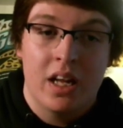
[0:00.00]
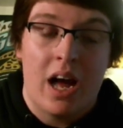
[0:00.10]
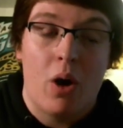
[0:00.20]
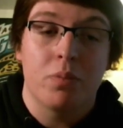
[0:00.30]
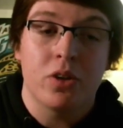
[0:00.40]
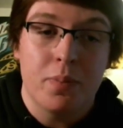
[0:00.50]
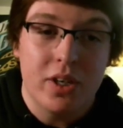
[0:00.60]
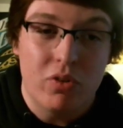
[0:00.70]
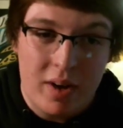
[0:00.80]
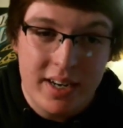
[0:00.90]
how I'm going to be
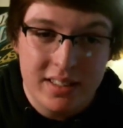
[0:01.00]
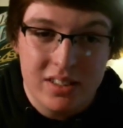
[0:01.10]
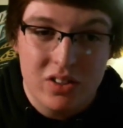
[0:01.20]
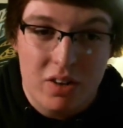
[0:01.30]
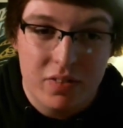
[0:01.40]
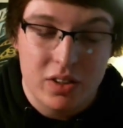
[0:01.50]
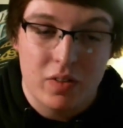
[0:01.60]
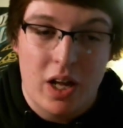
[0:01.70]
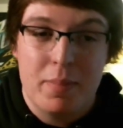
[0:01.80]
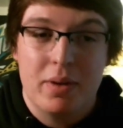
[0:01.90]
grading these
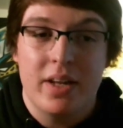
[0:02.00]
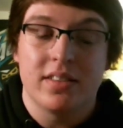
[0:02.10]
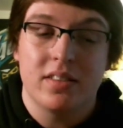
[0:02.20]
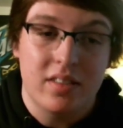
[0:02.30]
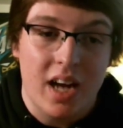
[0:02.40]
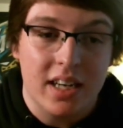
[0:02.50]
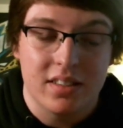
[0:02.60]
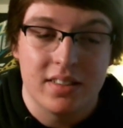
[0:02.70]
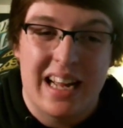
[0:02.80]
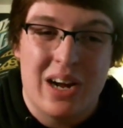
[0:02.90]
offensive linemen is sacks
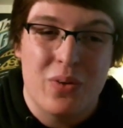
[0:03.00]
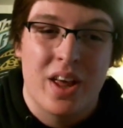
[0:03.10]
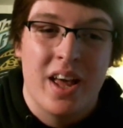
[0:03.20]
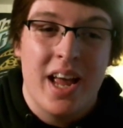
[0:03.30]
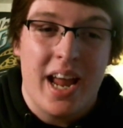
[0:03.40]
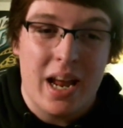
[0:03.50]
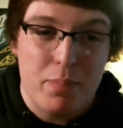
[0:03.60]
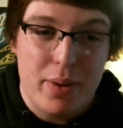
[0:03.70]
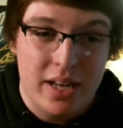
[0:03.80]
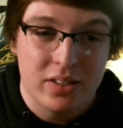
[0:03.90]
allowed
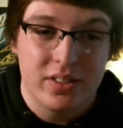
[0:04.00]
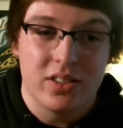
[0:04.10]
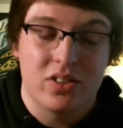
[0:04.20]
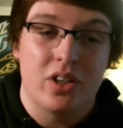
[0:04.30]
and penalties.